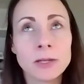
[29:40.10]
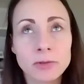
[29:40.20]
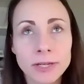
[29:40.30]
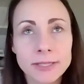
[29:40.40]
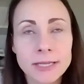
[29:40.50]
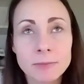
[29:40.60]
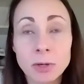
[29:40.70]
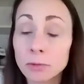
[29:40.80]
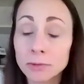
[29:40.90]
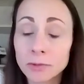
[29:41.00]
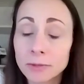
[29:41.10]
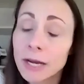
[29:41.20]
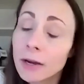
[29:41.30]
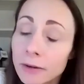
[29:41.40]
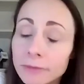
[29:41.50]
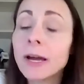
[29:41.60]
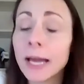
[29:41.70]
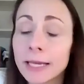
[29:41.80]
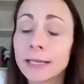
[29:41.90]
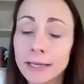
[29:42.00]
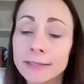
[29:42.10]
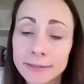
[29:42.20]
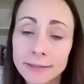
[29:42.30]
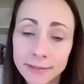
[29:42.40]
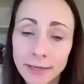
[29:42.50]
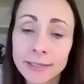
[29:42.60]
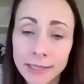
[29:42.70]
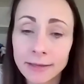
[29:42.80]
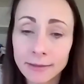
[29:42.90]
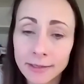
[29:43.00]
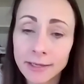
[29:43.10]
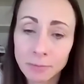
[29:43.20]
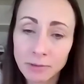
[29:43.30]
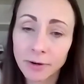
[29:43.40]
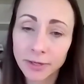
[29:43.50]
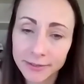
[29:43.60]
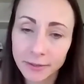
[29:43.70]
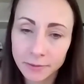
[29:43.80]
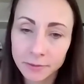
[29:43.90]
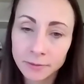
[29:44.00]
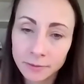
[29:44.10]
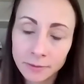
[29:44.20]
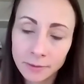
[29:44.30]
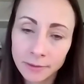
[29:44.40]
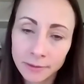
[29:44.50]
interesting but also terrifying is this idea that it can be very subtle.